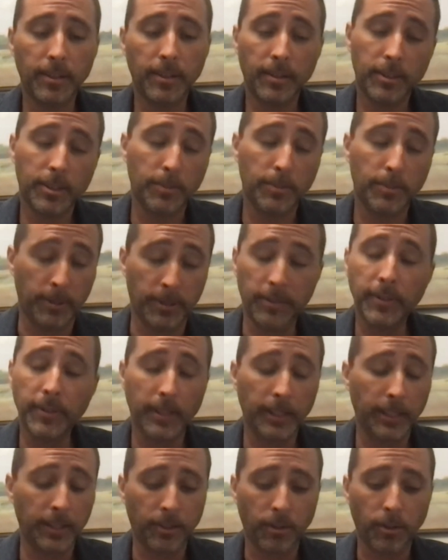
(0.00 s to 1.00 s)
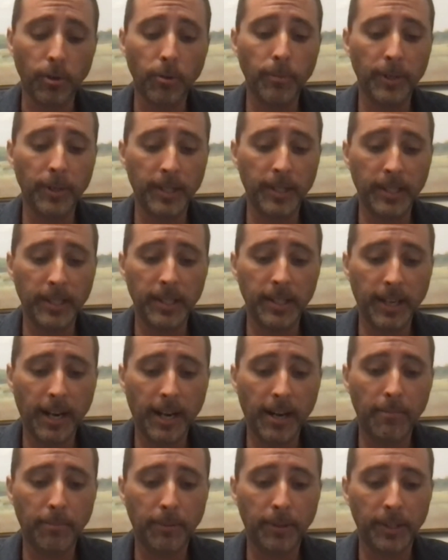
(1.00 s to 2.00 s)
specifically in urban
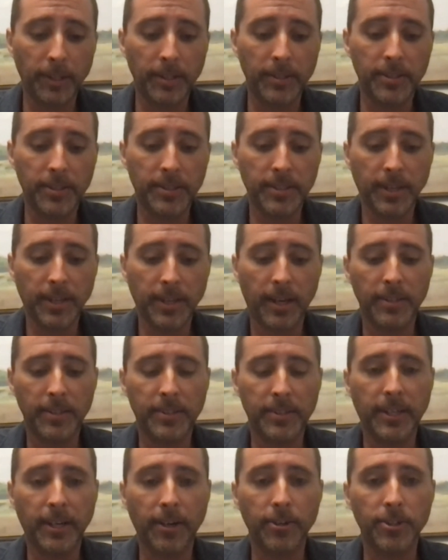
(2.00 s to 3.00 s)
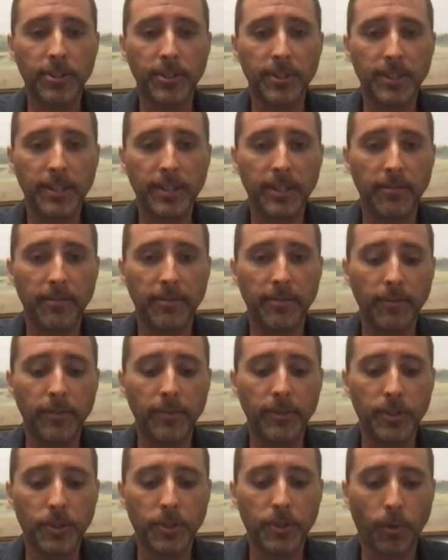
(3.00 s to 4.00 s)
Indianapolis, scarcity of
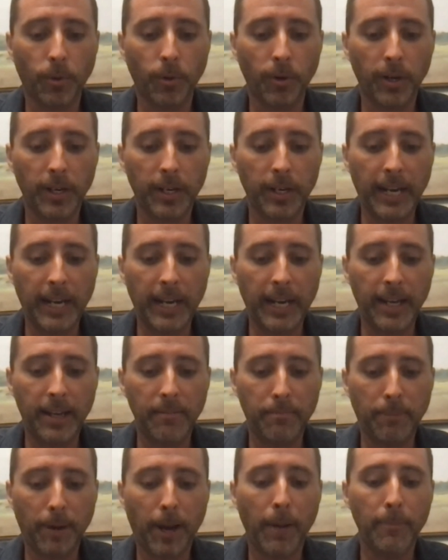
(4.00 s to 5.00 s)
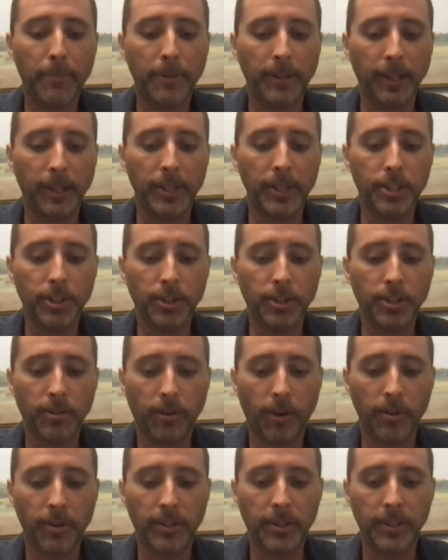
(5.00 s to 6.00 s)
inventory and population
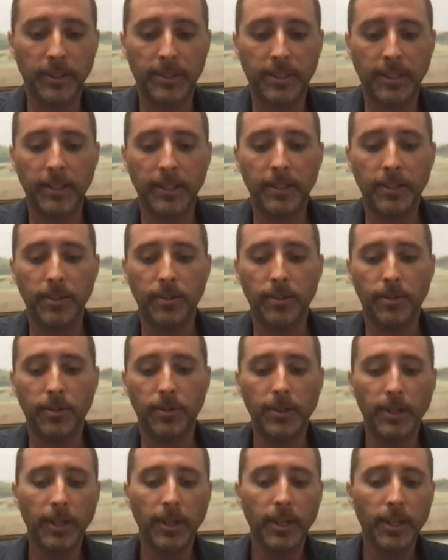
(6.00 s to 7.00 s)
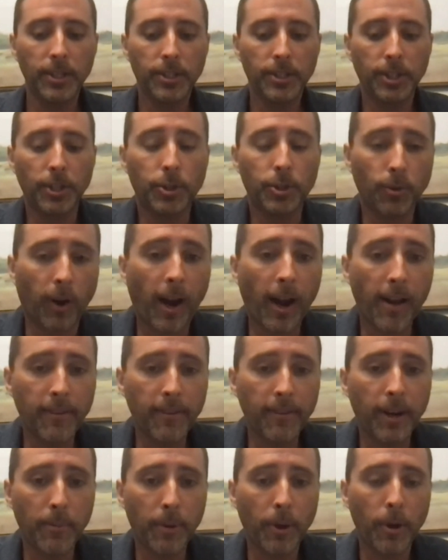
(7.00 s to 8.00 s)
growth continue to drive
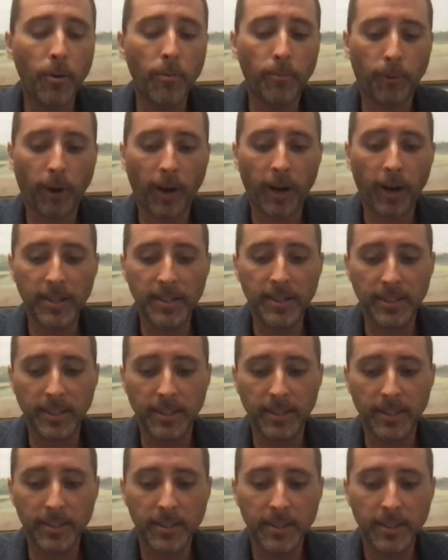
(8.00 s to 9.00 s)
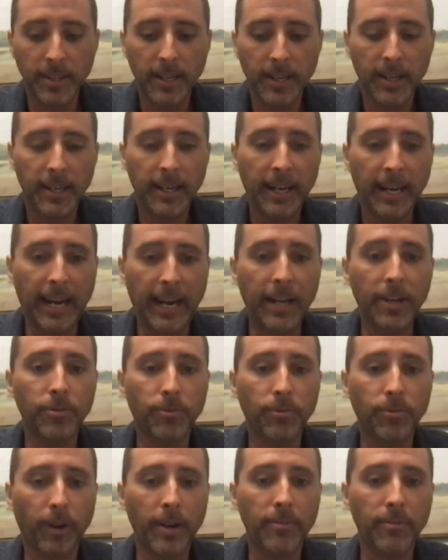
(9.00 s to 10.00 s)
up home prices
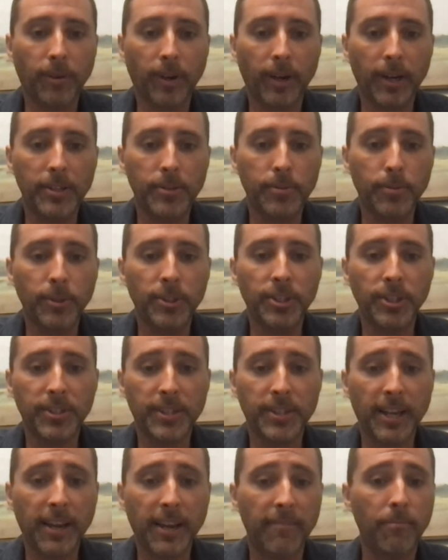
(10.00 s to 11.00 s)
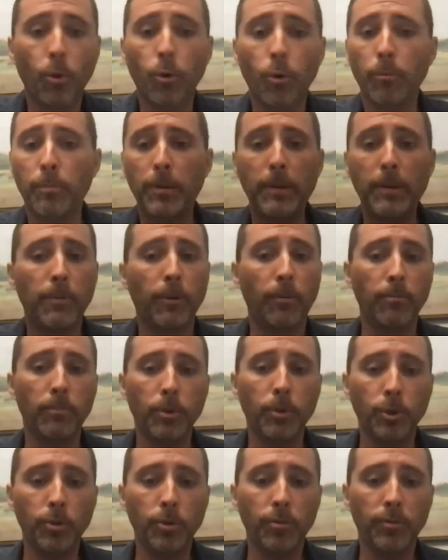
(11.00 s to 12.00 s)
and rent rates. We just have more people
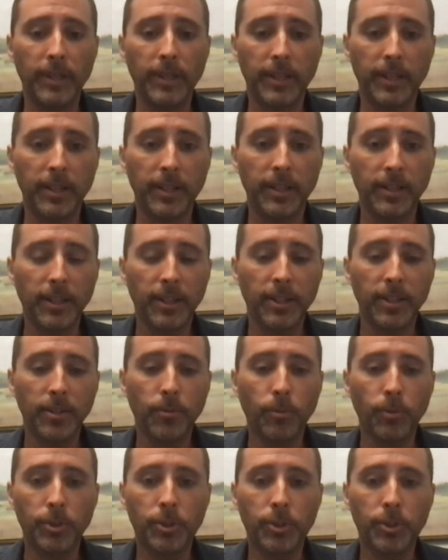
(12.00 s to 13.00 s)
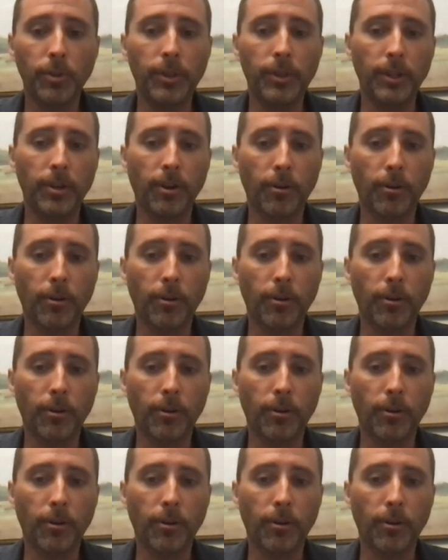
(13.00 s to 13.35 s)
moving to the